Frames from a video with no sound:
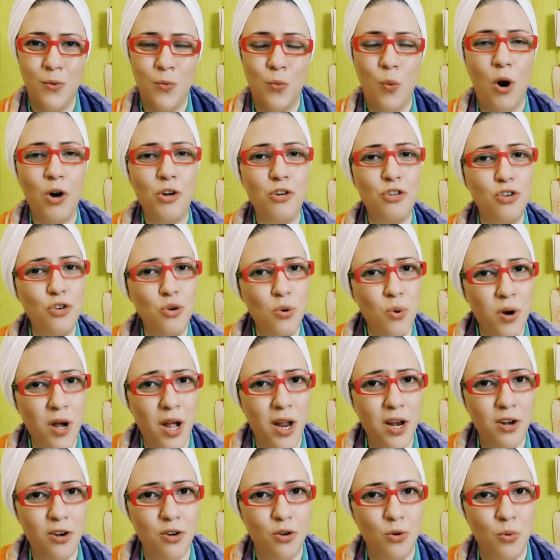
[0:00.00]
What you
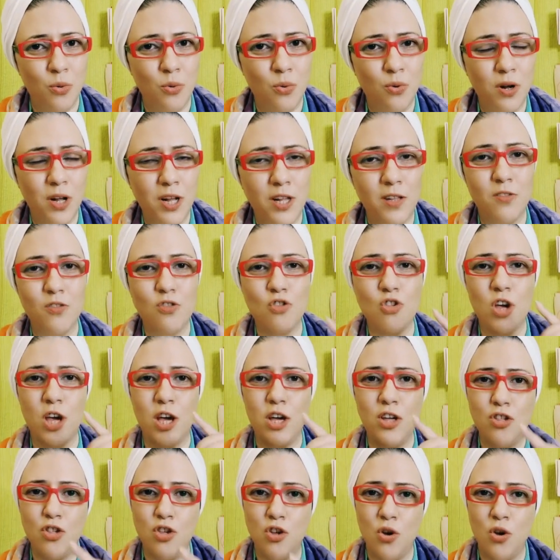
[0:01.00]
can do is change